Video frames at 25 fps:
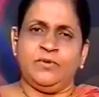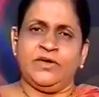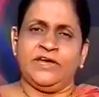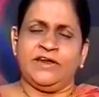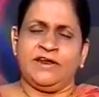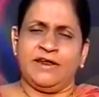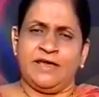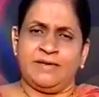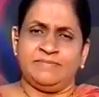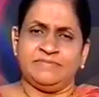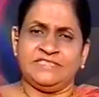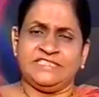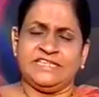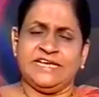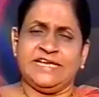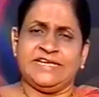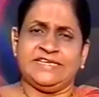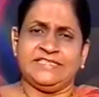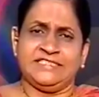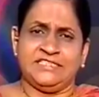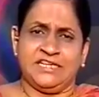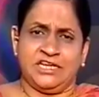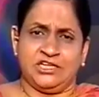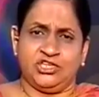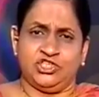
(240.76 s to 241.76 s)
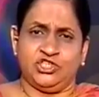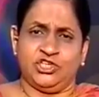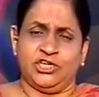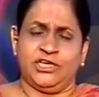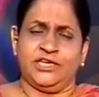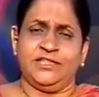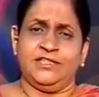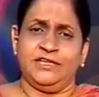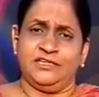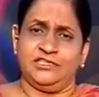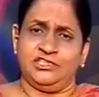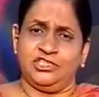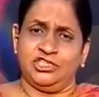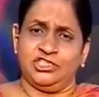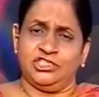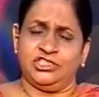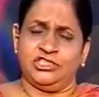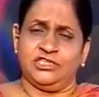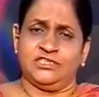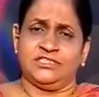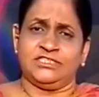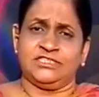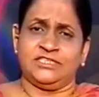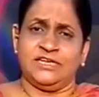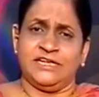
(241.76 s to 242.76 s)
where I'm saying, Sanjay, the
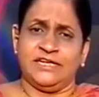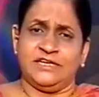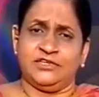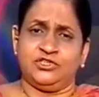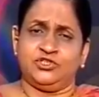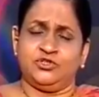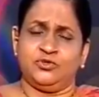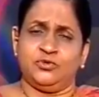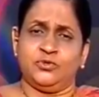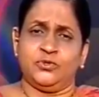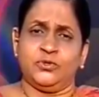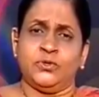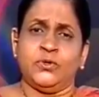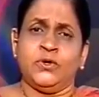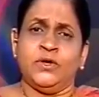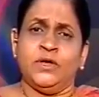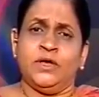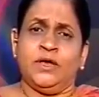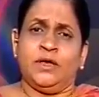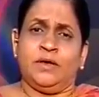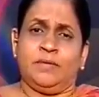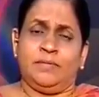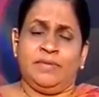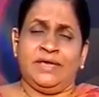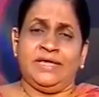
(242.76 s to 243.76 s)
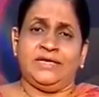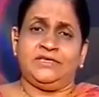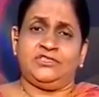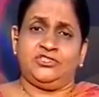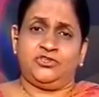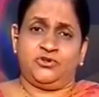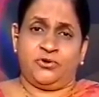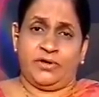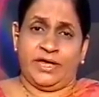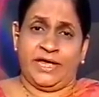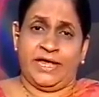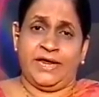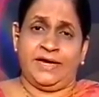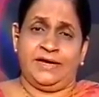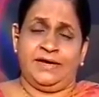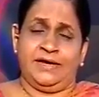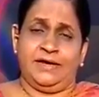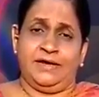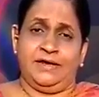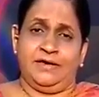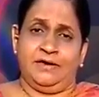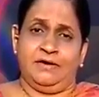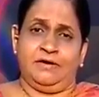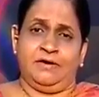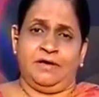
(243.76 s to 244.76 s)
teachers need to be
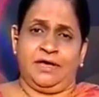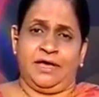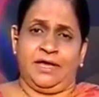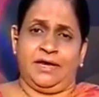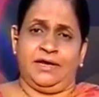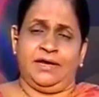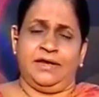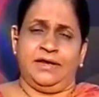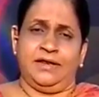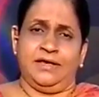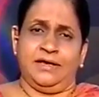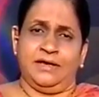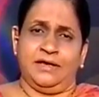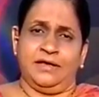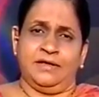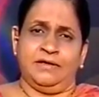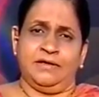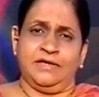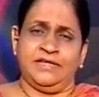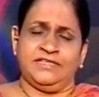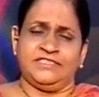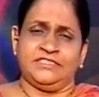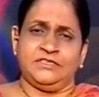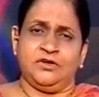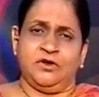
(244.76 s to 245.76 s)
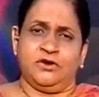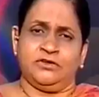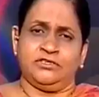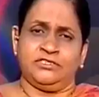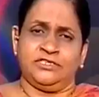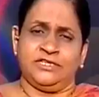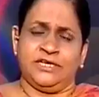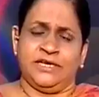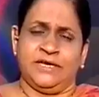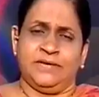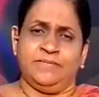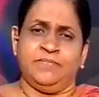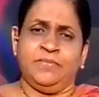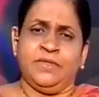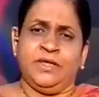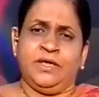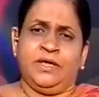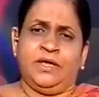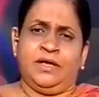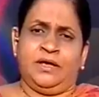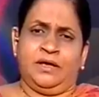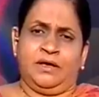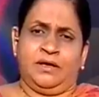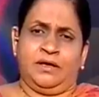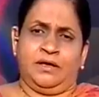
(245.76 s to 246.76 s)
trained, and it's not a
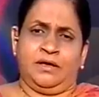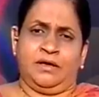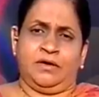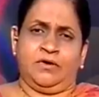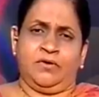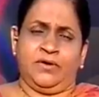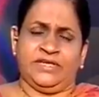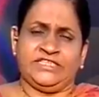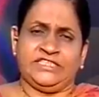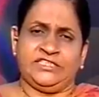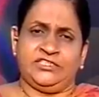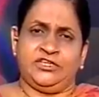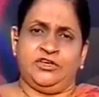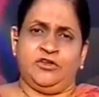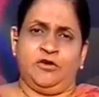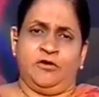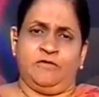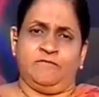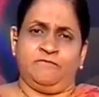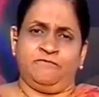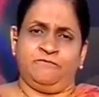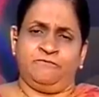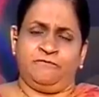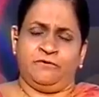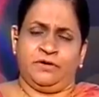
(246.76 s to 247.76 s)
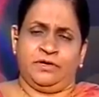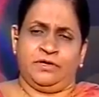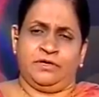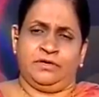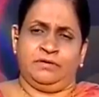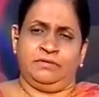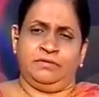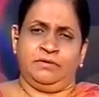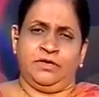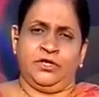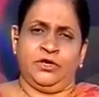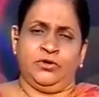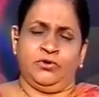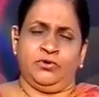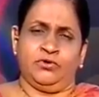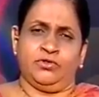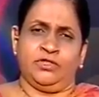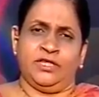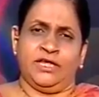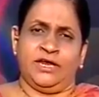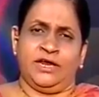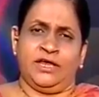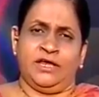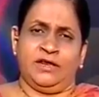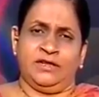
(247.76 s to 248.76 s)
question of, you know,
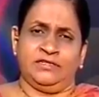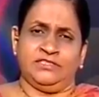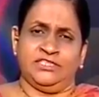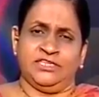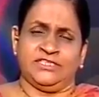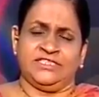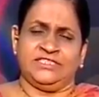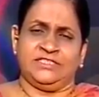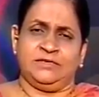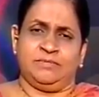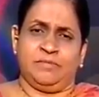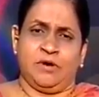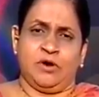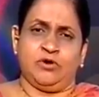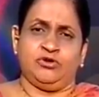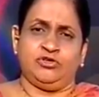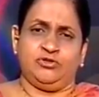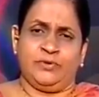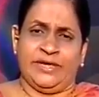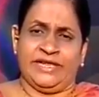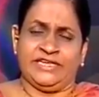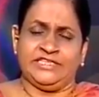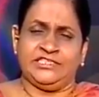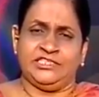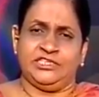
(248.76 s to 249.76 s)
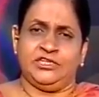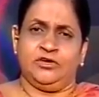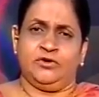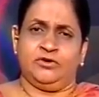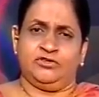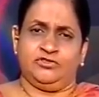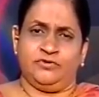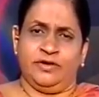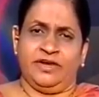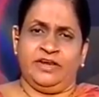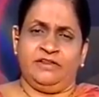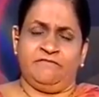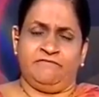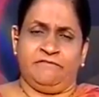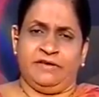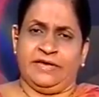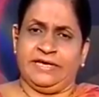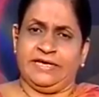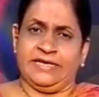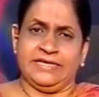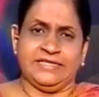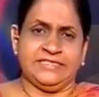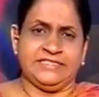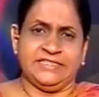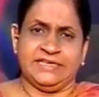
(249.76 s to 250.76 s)
there are just about 20 or
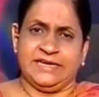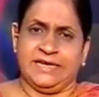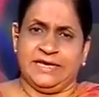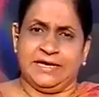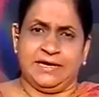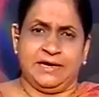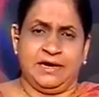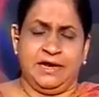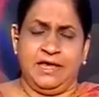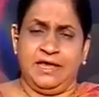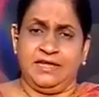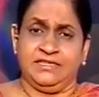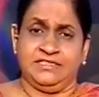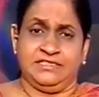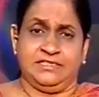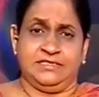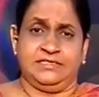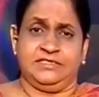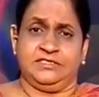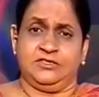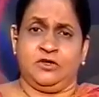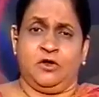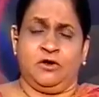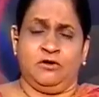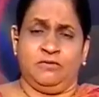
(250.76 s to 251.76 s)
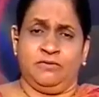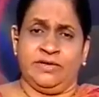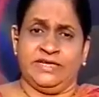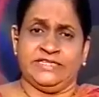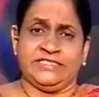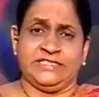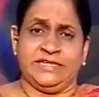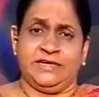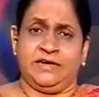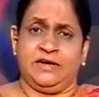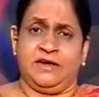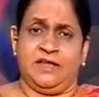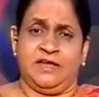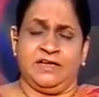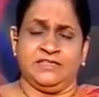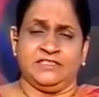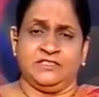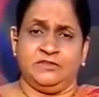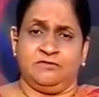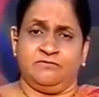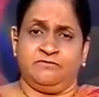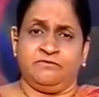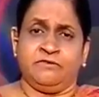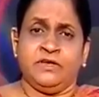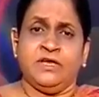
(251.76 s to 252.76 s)
25 kids in a class. It's always a
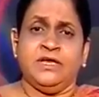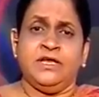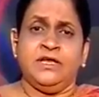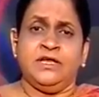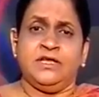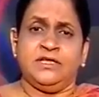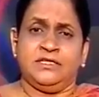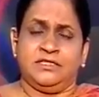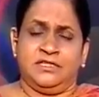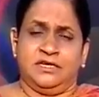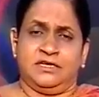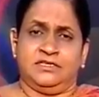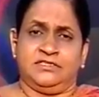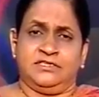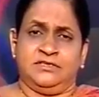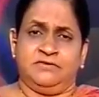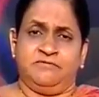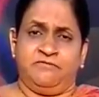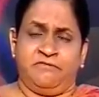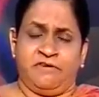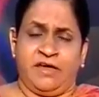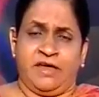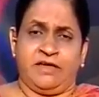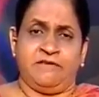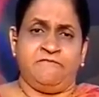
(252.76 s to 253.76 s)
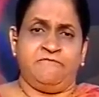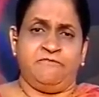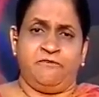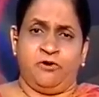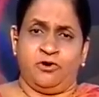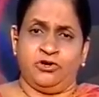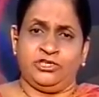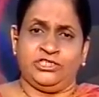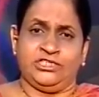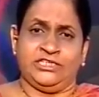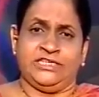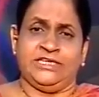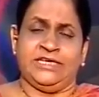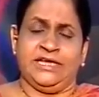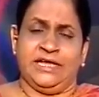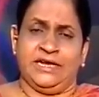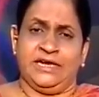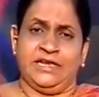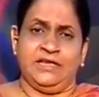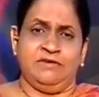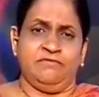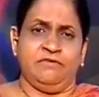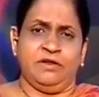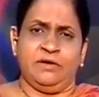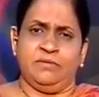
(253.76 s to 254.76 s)
class of 35, 40
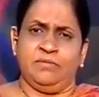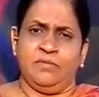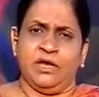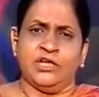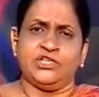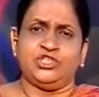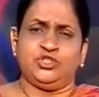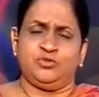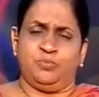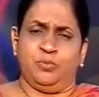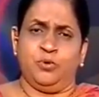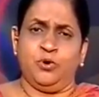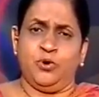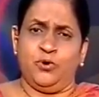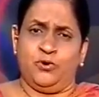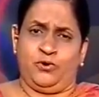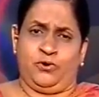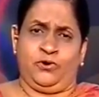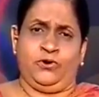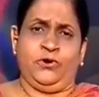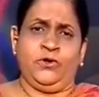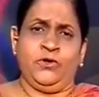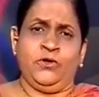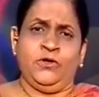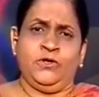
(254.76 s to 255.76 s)
and even much more.